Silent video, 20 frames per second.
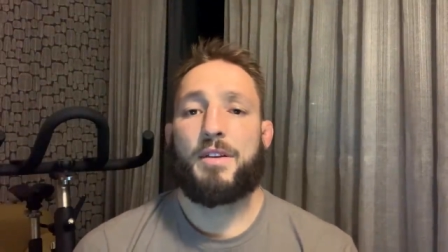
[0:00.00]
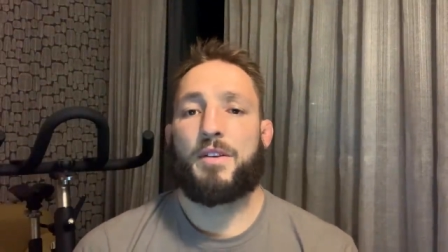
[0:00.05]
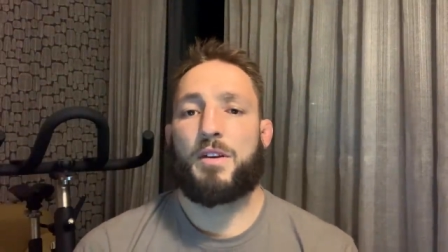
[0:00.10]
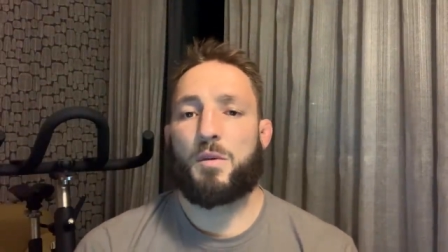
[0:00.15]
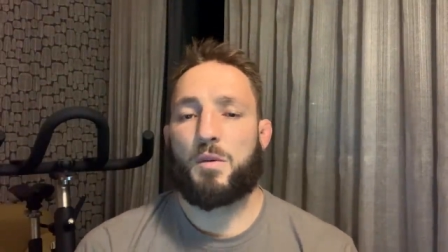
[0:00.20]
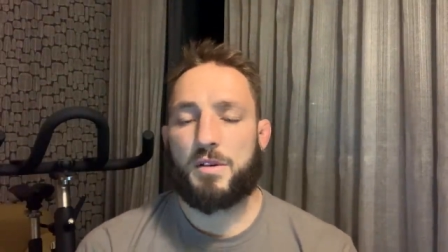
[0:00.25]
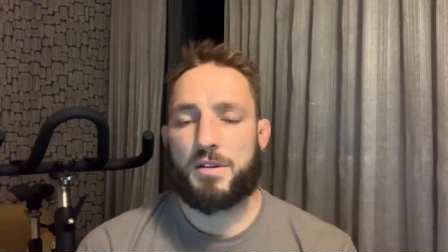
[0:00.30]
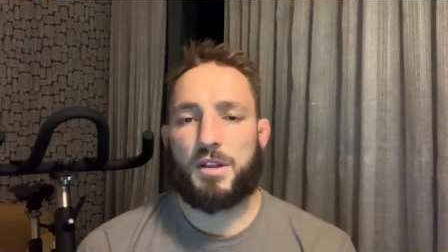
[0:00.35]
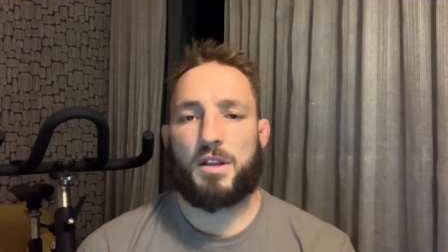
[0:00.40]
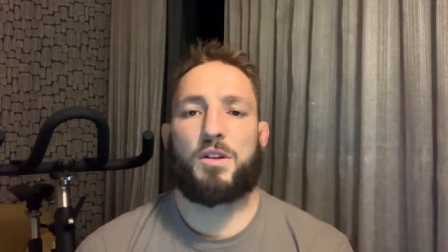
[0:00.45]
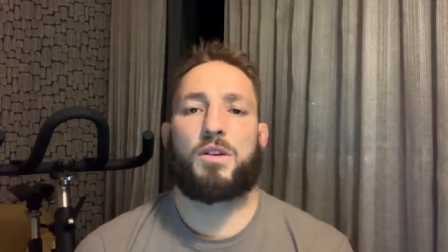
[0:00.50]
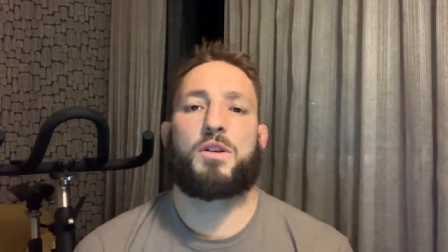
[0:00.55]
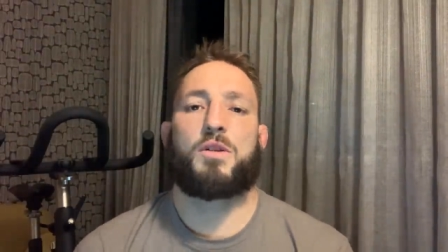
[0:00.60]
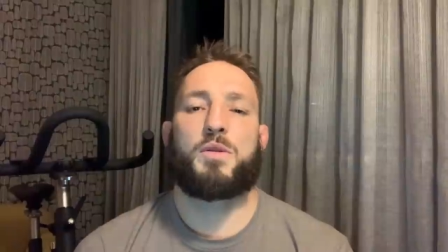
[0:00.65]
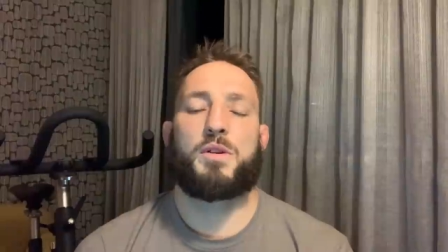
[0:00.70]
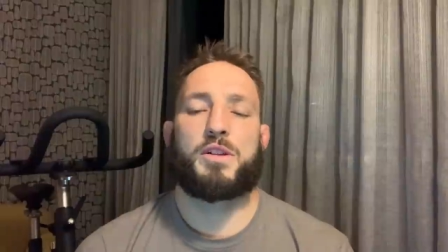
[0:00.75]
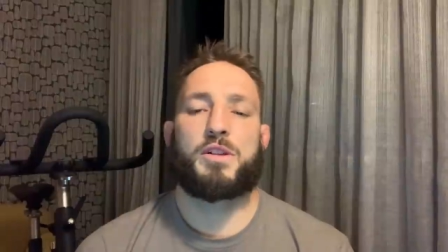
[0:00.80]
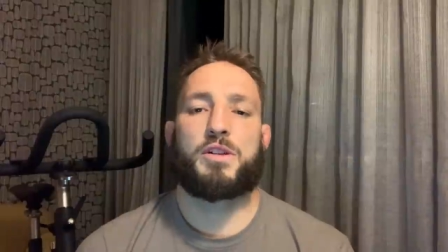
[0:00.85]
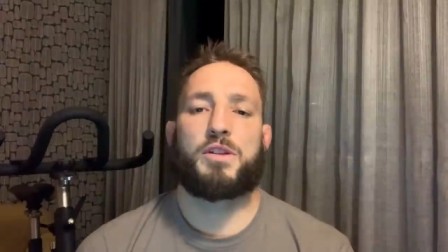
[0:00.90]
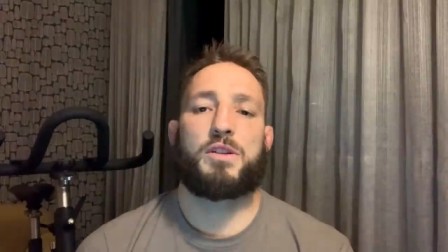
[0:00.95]
There was a lot of
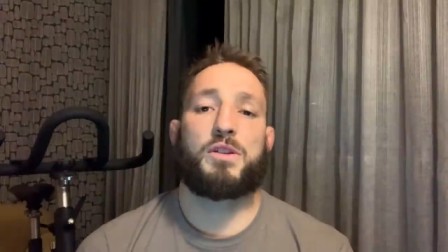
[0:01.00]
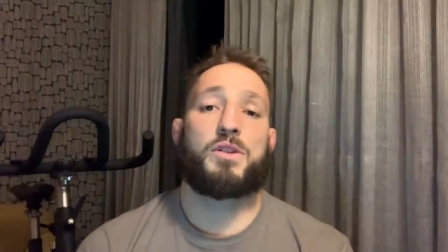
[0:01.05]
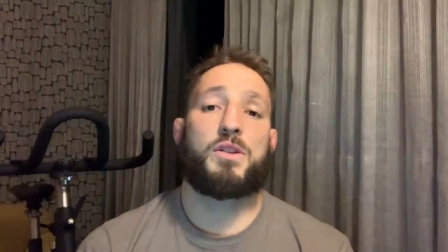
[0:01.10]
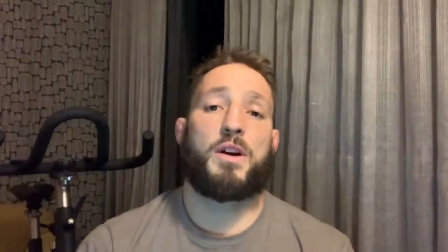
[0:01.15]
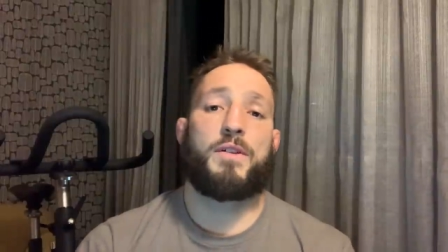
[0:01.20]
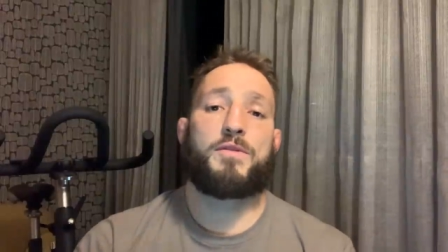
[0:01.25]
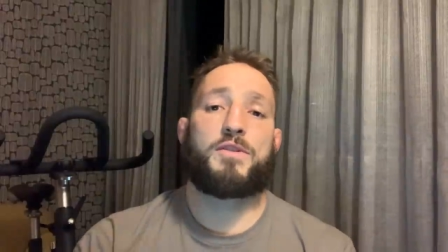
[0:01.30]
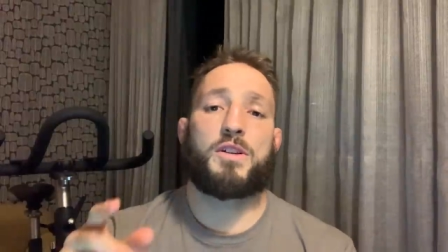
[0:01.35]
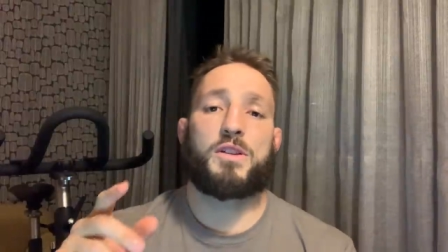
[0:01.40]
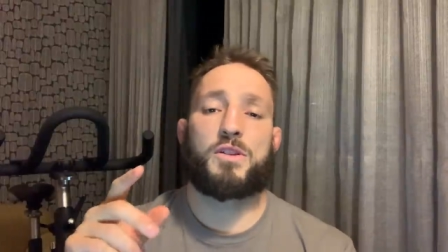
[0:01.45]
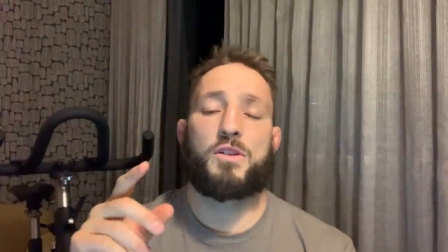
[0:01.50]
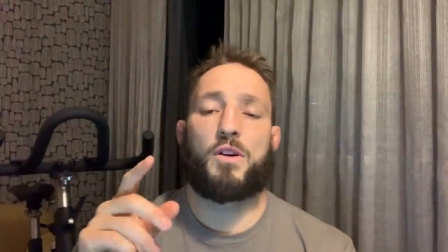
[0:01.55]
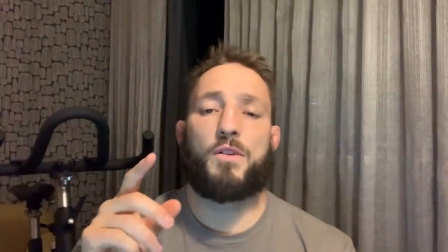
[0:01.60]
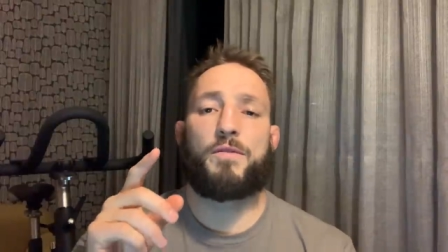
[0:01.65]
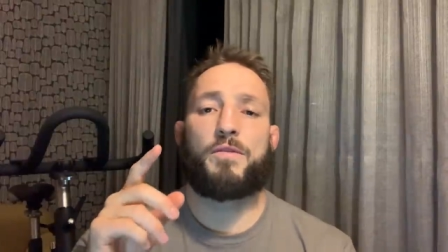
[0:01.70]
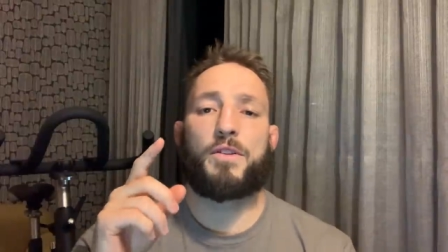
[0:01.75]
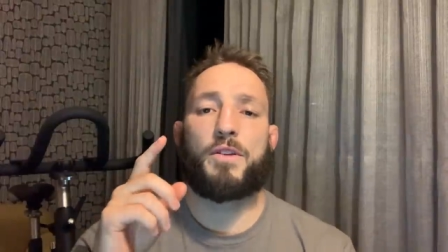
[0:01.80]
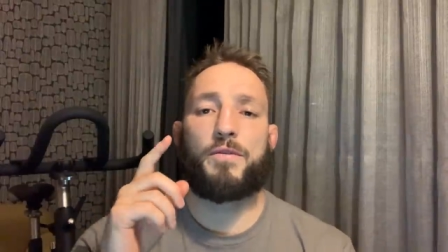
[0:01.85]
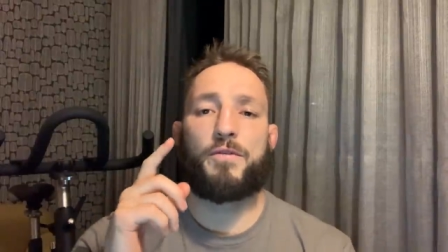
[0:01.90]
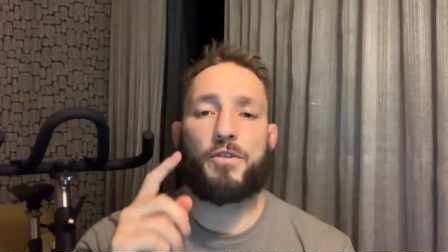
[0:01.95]
questions, so I've just gone
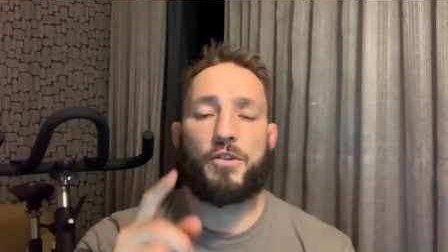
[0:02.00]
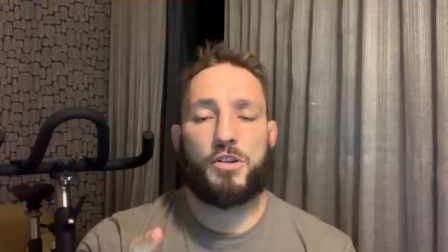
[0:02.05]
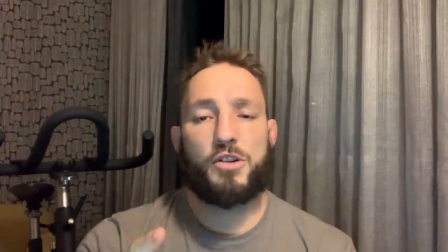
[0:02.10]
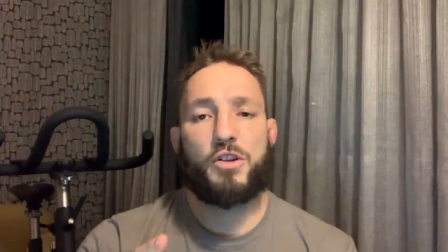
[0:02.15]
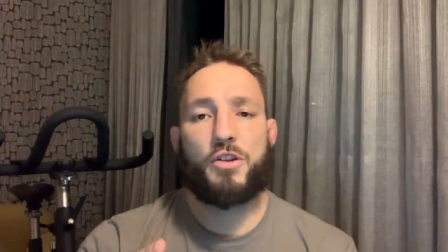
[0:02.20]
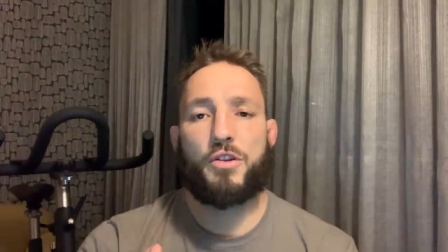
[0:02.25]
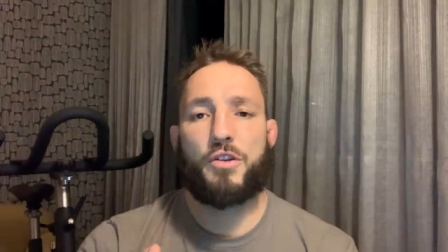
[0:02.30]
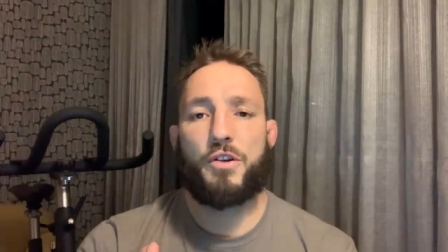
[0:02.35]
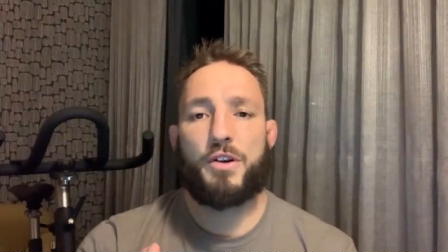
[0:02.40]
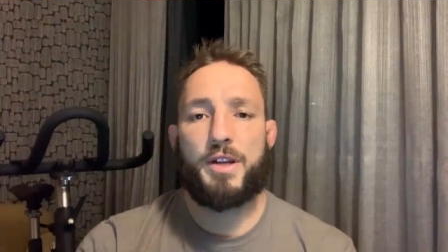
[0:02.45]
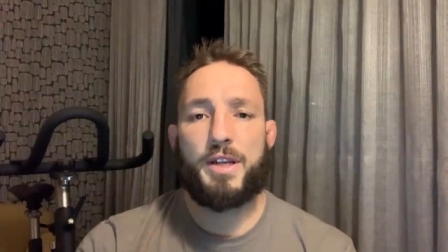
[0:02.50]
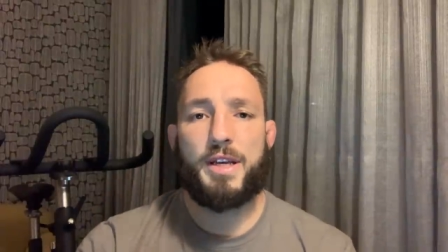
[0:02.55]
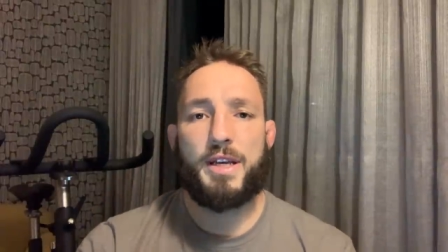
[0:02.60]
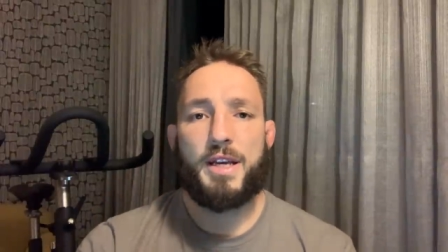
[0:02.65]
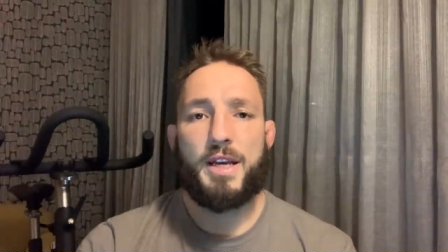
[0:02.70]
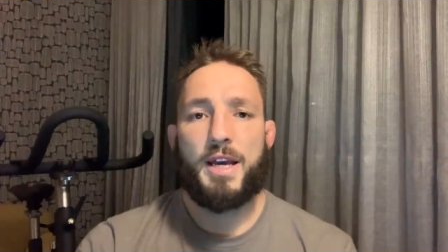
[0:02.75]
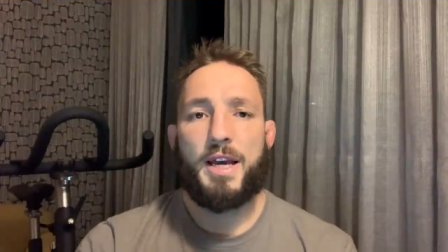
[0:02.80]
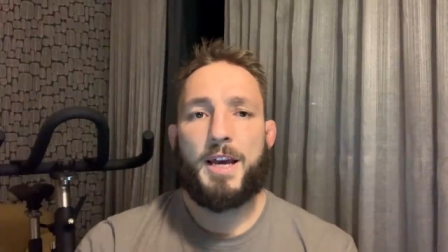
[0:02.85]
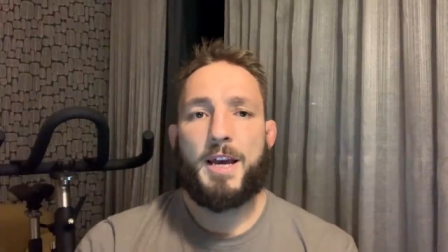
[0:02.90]
for the first thirty